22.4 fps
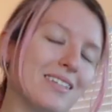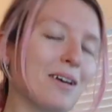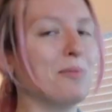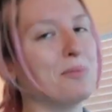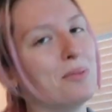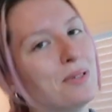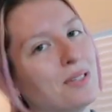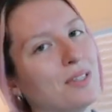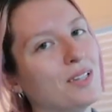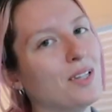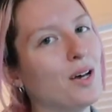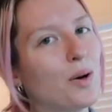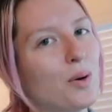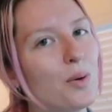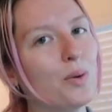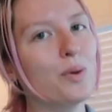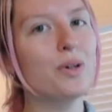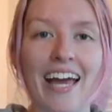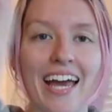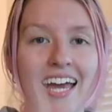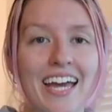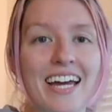down
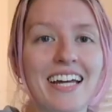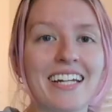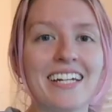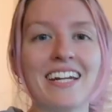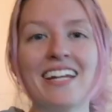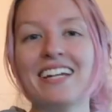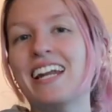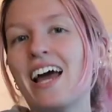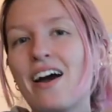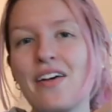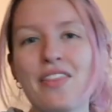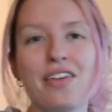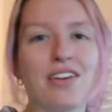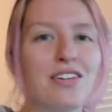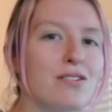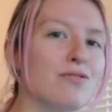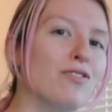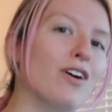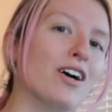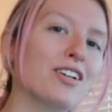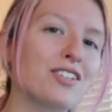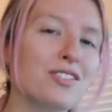below. And now that
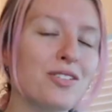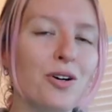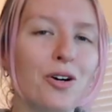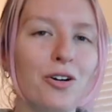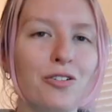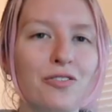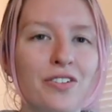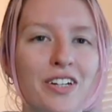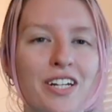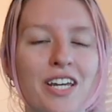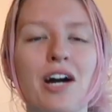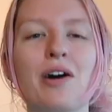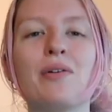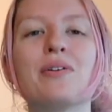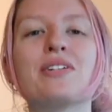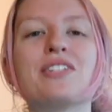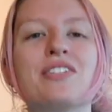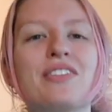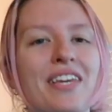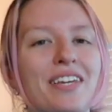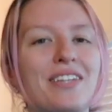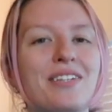you've watched the whole video,
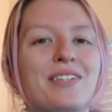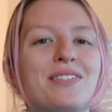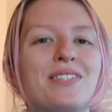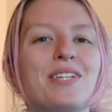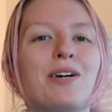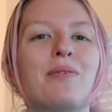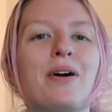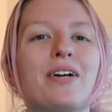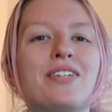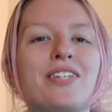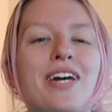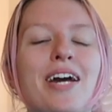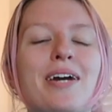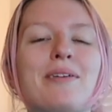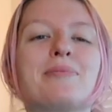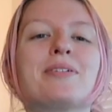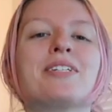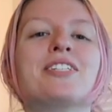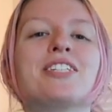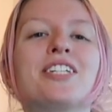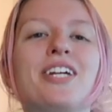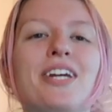which thank you so much, I
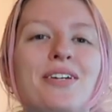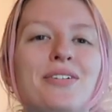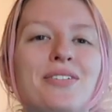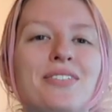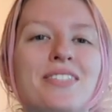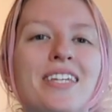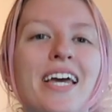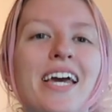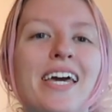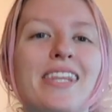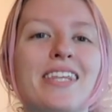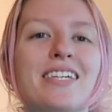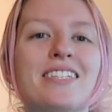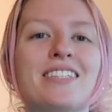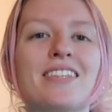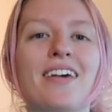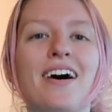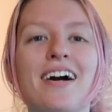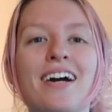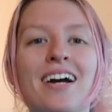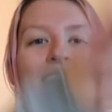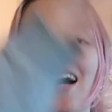appreciate you staying this
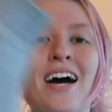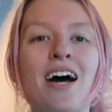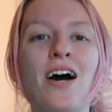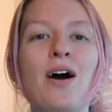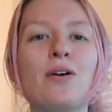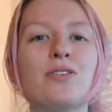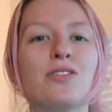long,